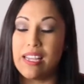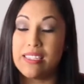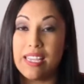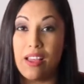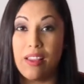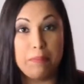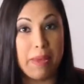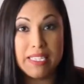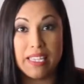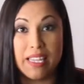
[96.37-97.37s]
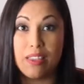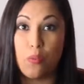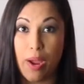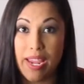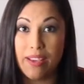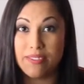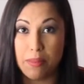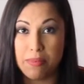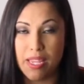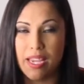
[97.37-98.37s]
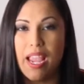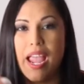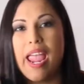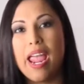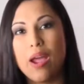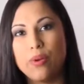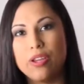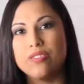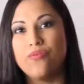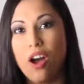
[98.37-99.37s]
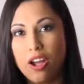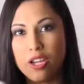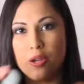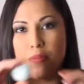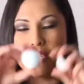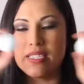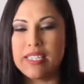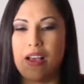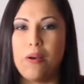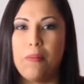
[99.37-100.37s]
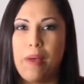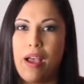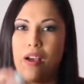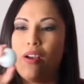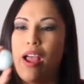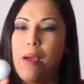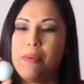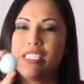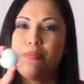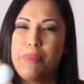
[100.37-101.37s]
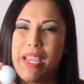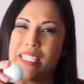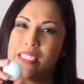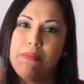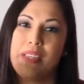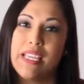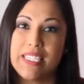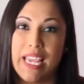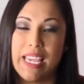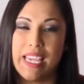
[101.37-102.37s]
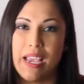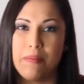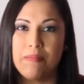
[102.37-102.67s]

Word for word: tell basically the weight of something, and we use volume to tell about how much space something is taking up.